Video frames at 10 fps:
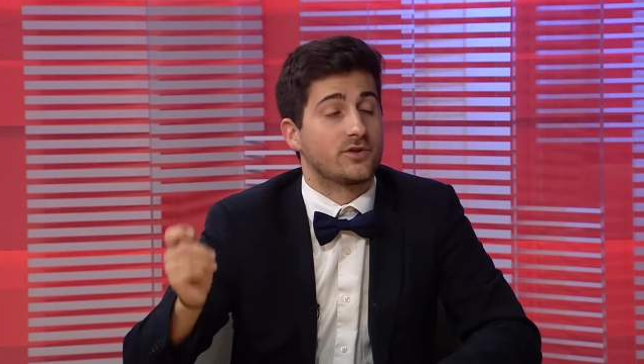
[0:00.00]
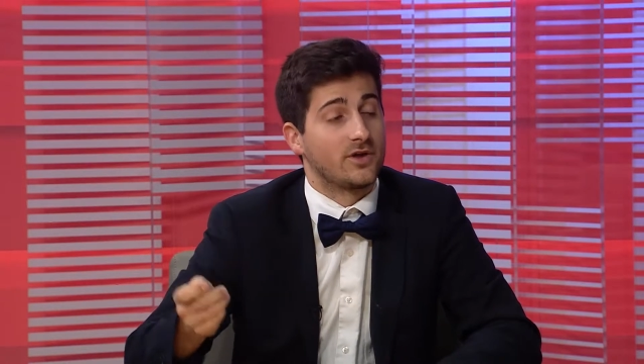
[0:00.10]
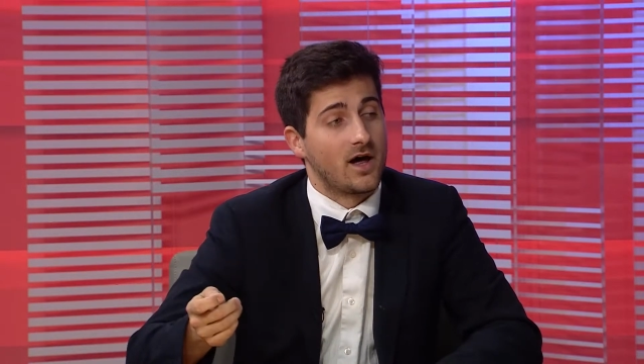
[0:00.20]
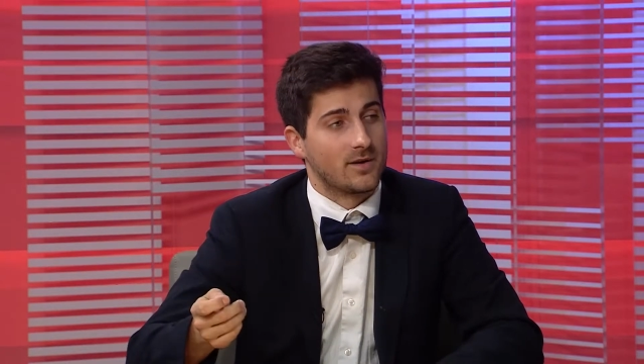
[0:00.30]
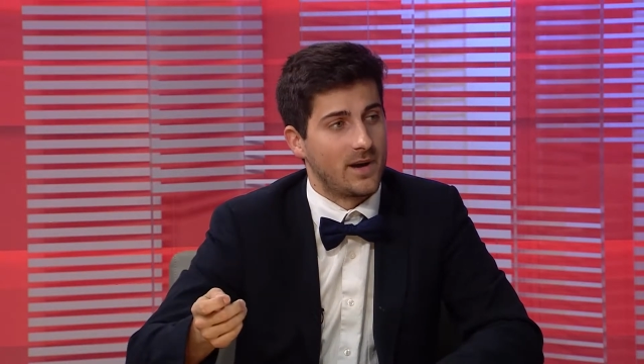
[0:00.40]

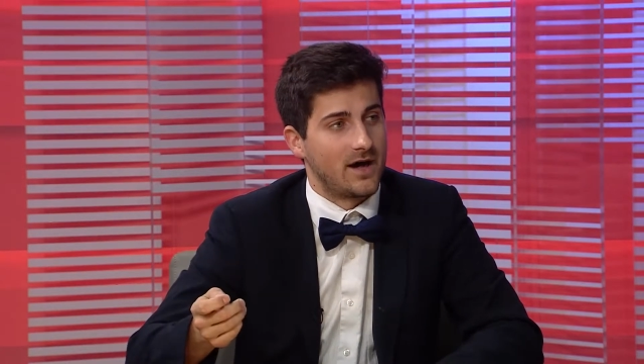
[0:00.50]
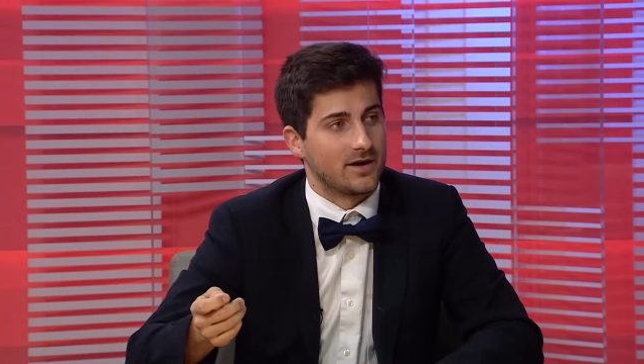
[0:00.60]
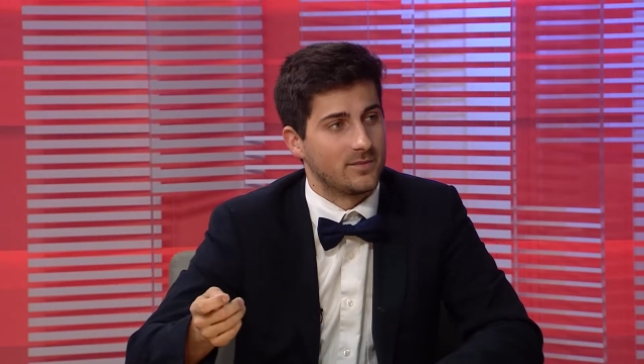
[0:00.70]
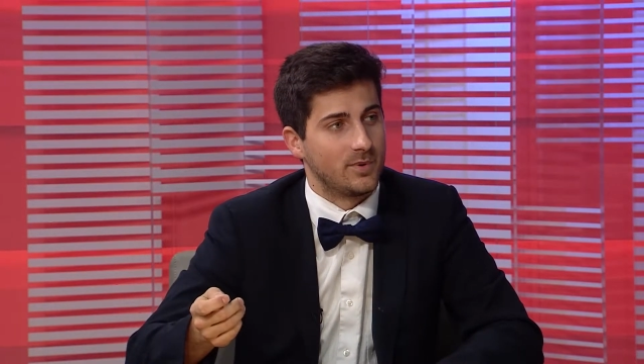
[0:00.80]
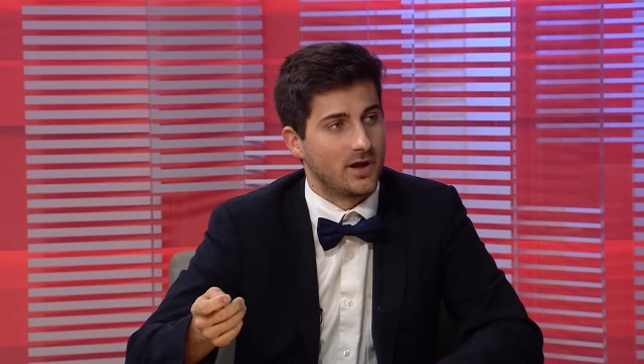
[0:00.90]
thought about
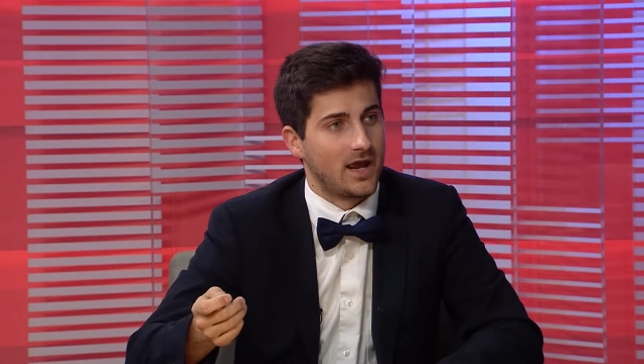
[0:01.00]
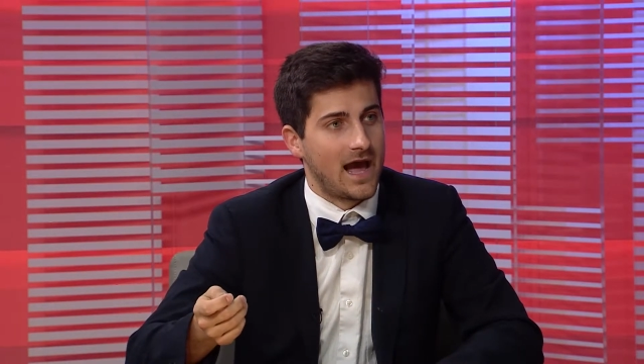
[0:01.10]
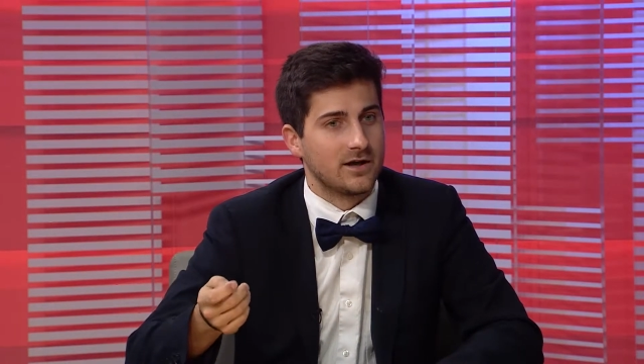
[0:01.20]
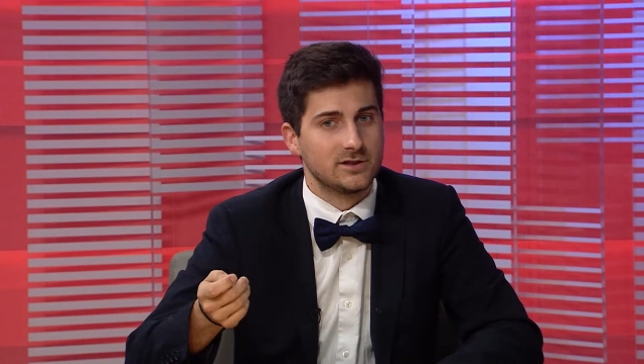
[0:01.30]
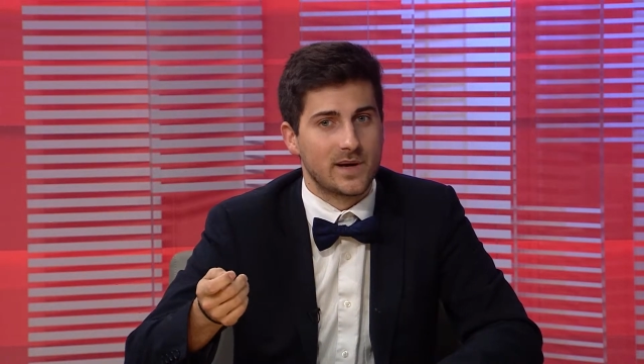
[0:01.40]
it, but
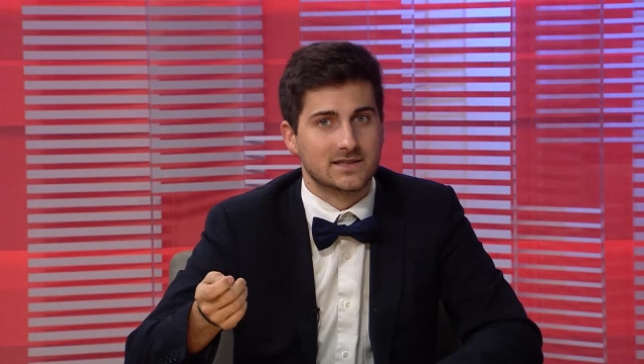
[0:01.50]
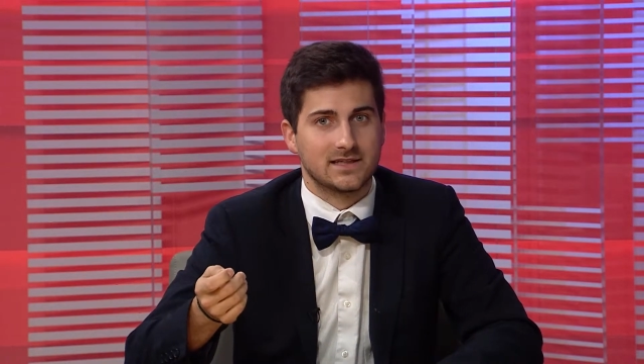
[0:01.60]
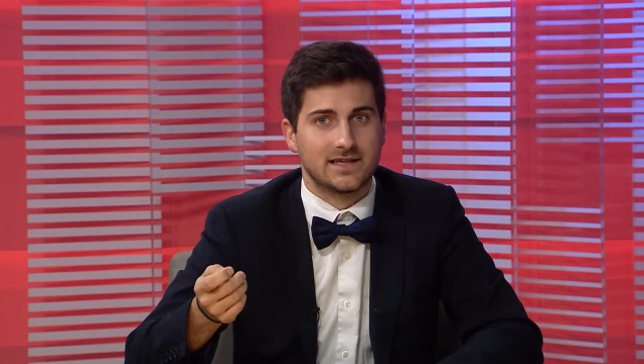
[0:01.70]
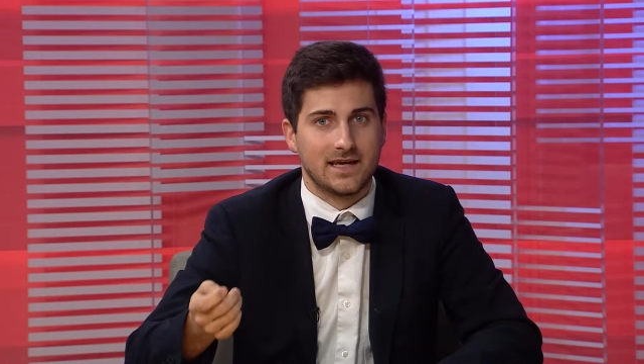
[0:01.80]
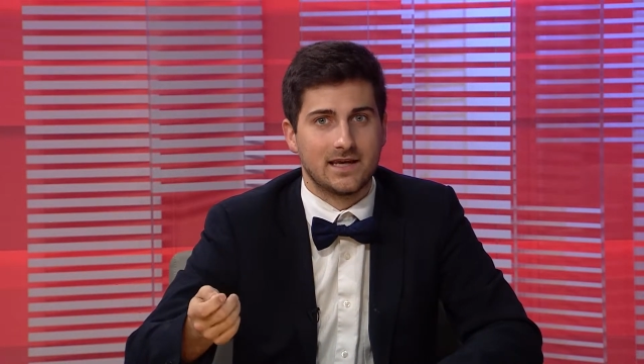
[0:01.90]
how did you
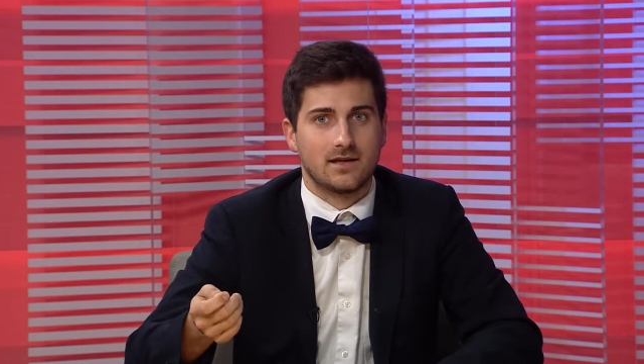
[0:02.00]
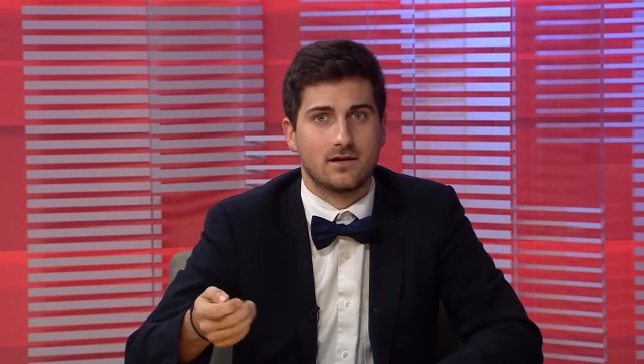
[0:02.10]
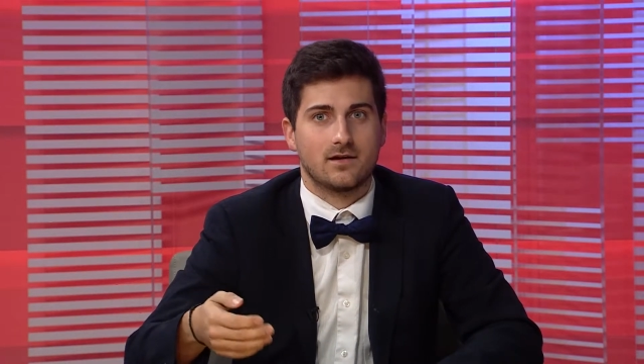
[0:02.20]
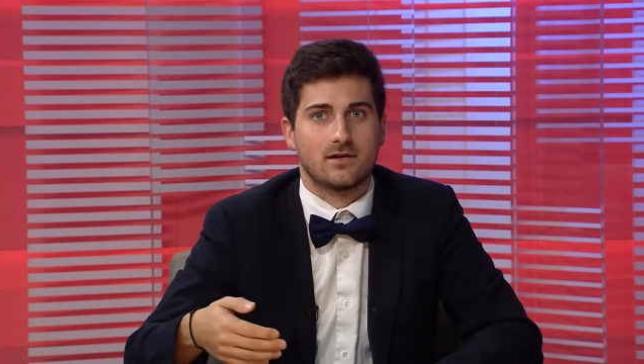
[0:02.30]
actually get